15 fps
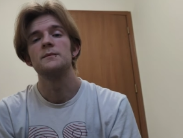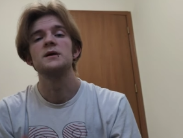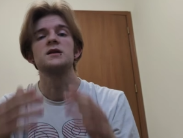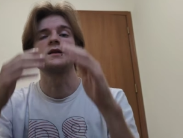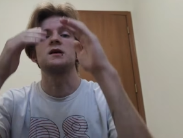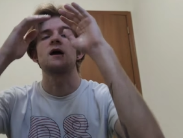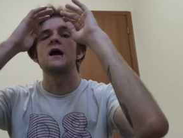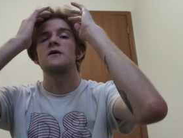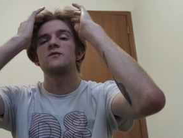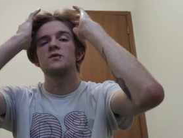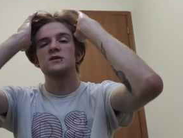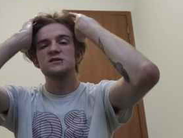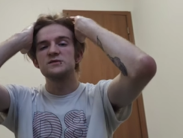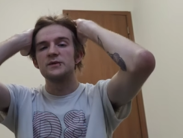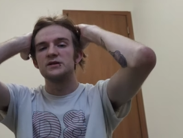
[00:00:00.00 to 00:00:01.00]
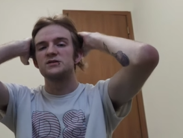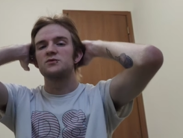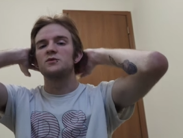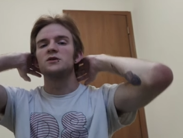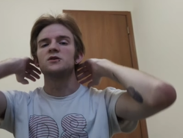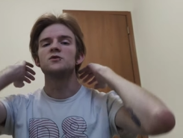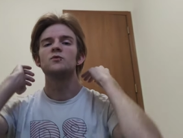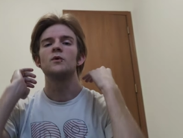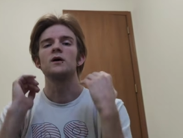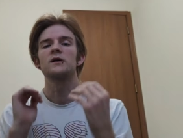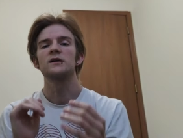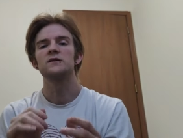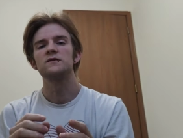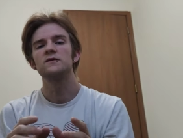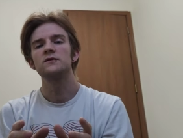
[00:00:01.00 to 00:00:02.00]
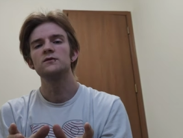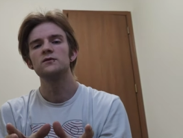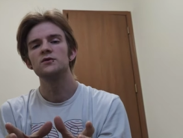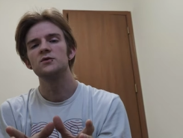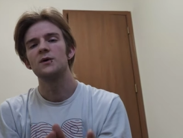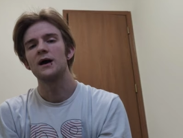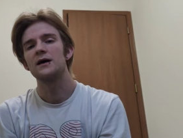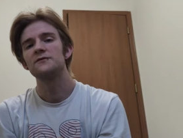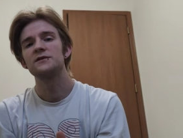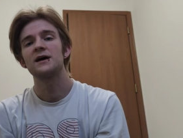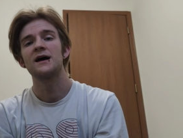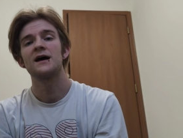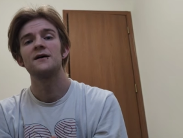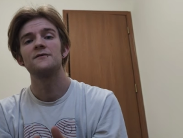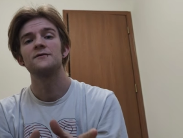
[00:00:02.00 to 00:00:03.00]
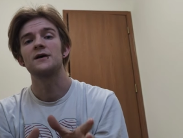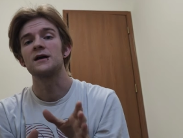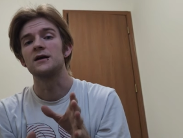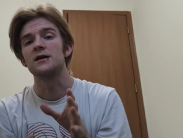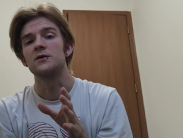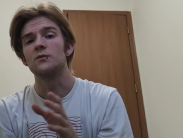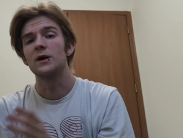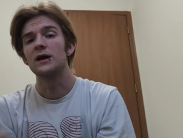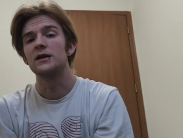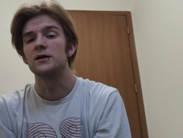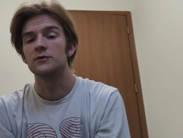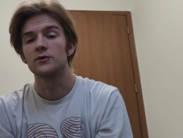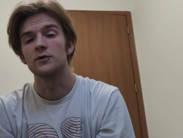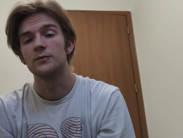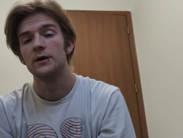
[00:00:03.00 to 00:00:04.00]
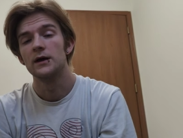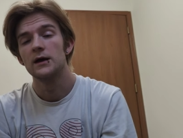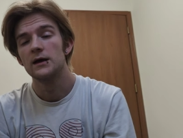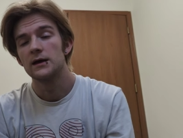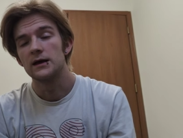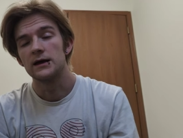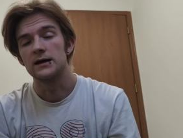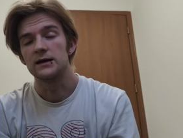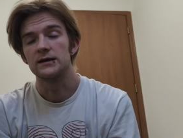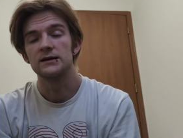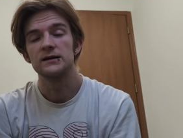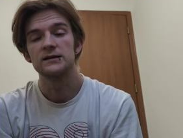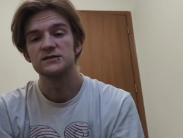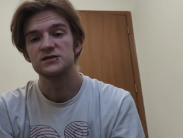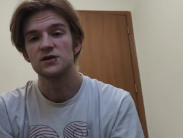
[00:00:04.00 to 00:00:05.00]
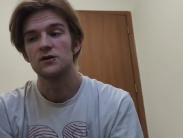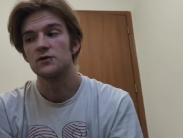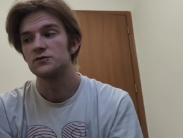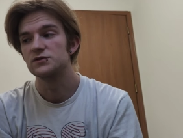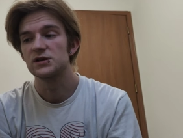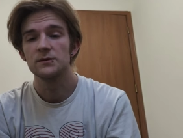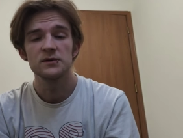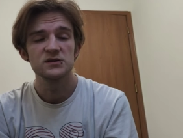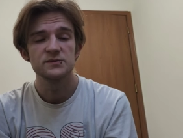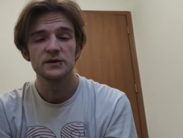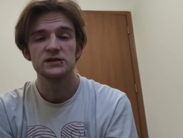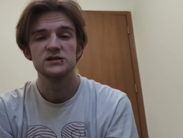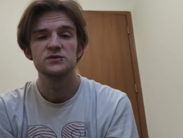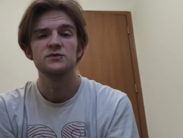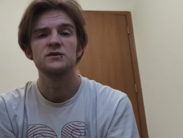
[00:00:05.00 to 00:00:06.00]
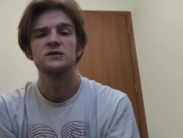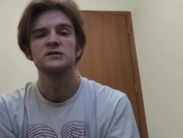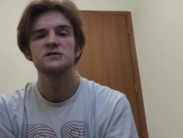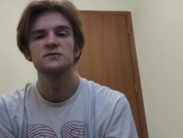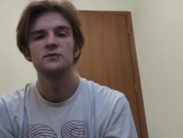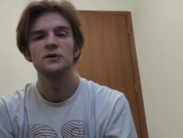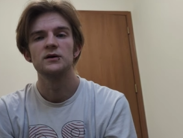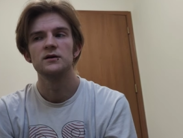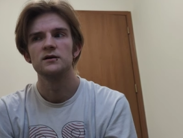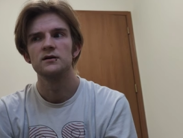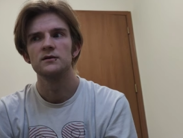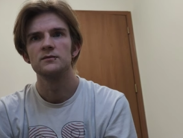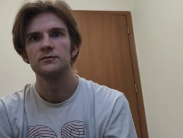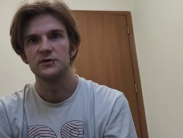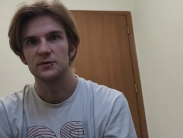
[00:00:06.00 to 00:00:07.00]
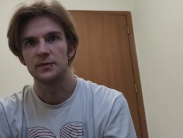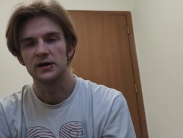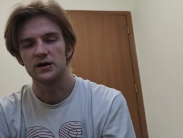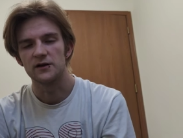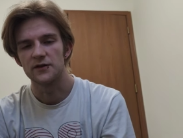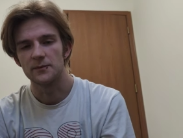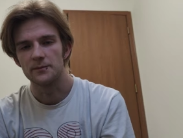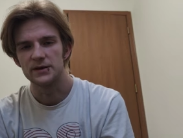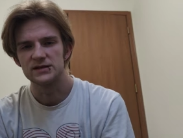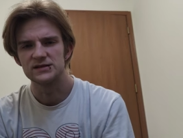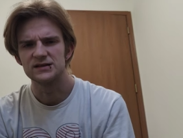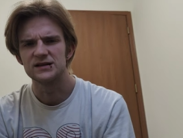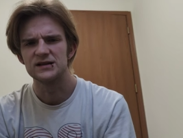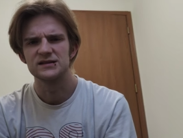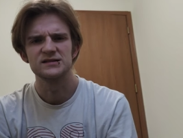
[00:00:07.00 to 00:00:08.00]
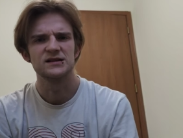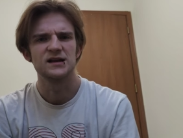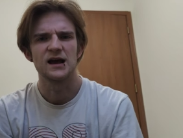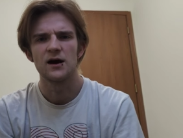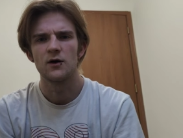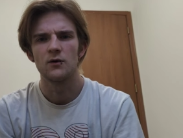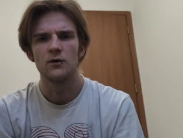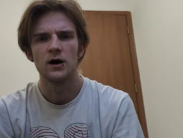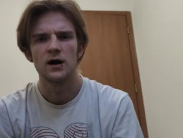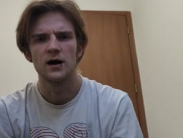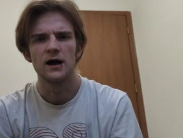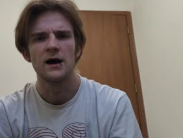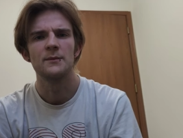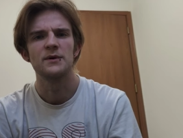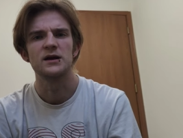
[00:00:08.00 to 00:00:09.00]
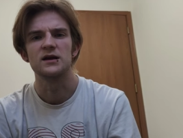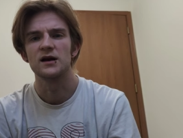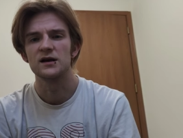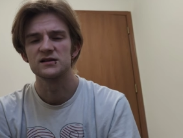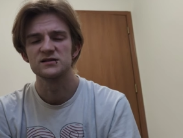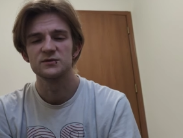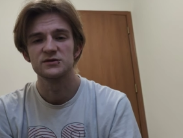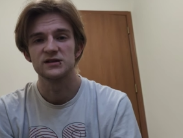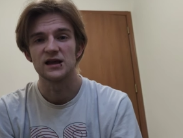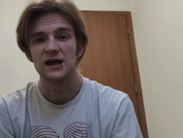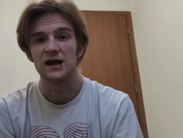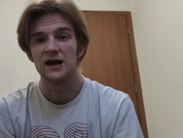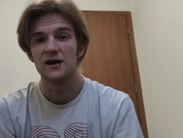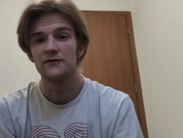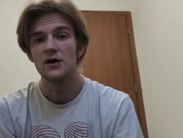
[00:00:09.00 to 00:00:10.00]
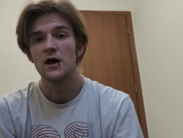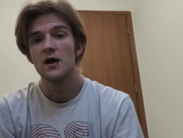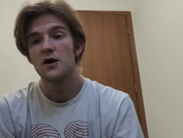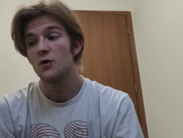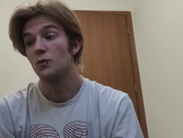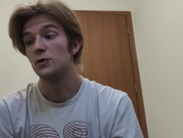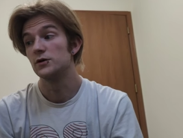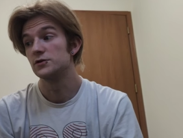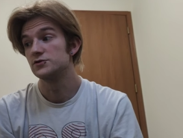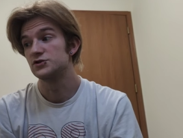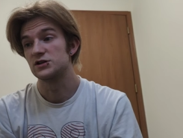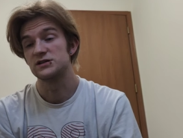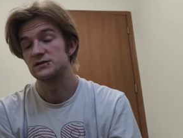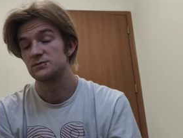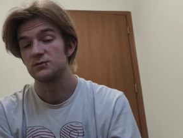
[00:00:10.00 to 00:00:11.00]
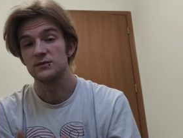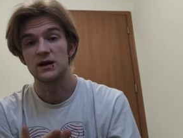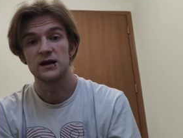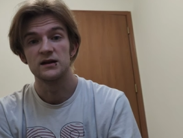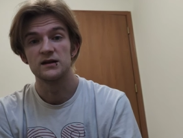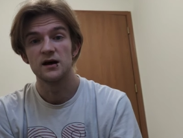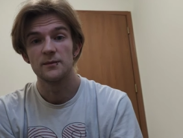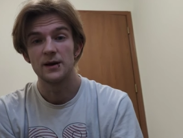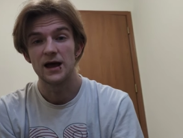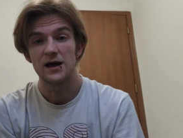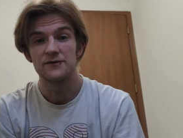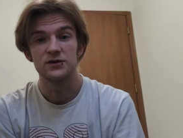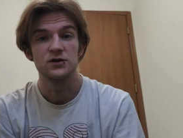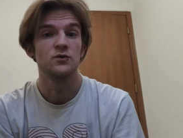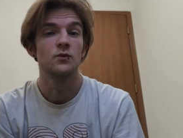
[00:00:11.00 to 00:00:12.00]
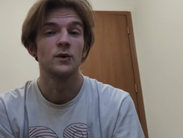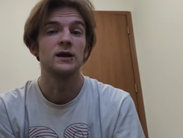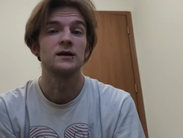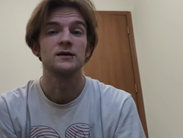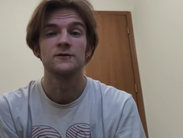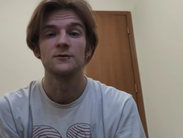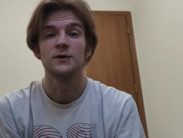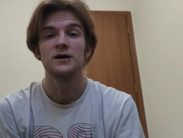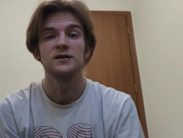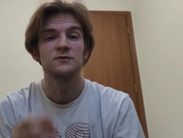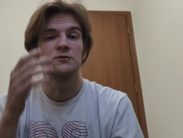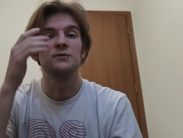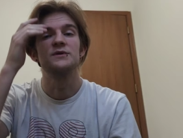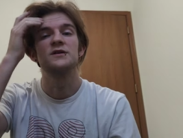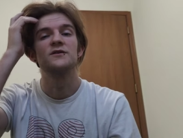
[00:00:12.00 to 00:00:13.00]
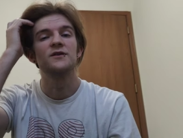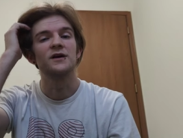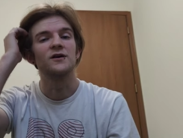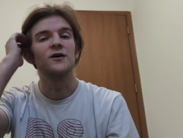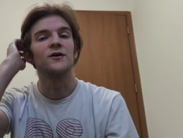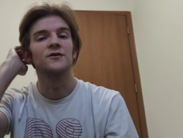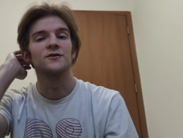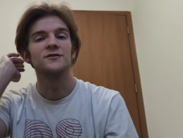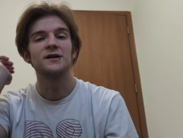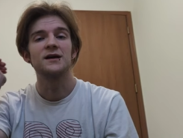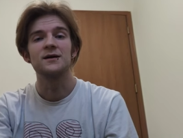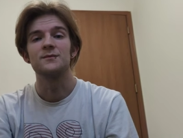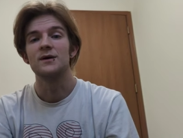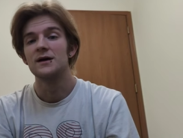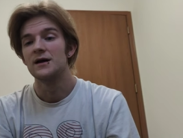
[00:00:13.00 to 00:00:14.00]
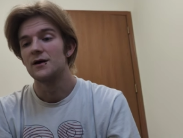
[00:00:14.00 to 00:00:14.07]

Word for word: Meaning, every dispensary you walk into, you have to have a waiting room. And so, some dispensaries will, depending on the busyness and how, uh, how many customers they have, will just end up having you wait in the waiting room until they call your name,